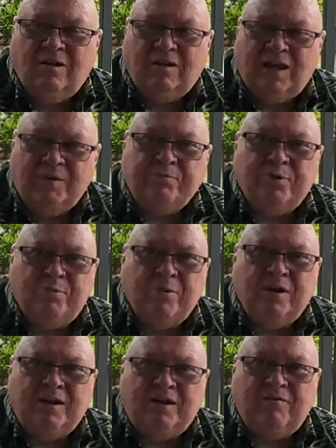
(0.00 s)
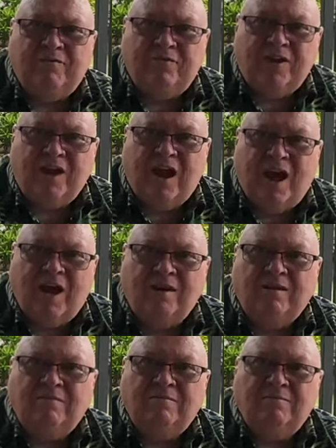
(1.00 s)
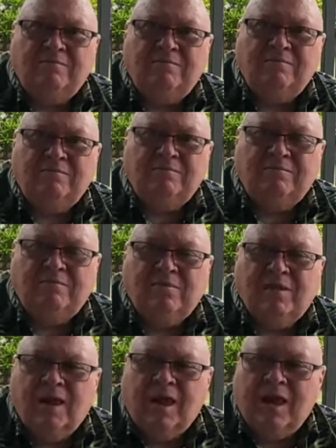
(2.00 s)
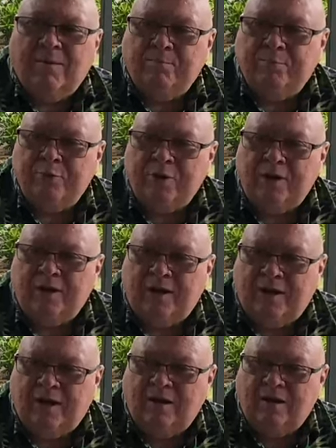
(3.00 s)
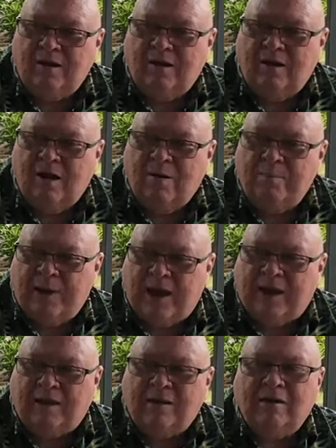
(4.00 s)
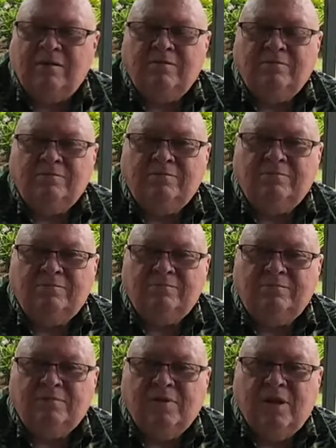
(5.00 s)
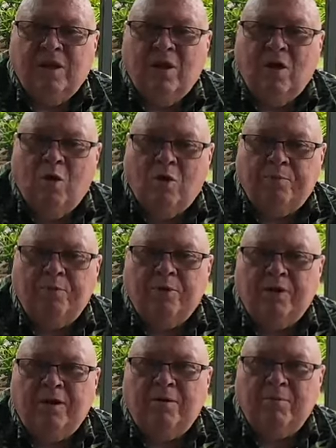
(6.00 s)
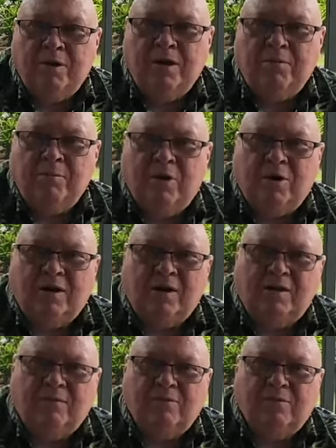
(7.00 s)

keep their money in fiat and put it in a bank or put it in a money market.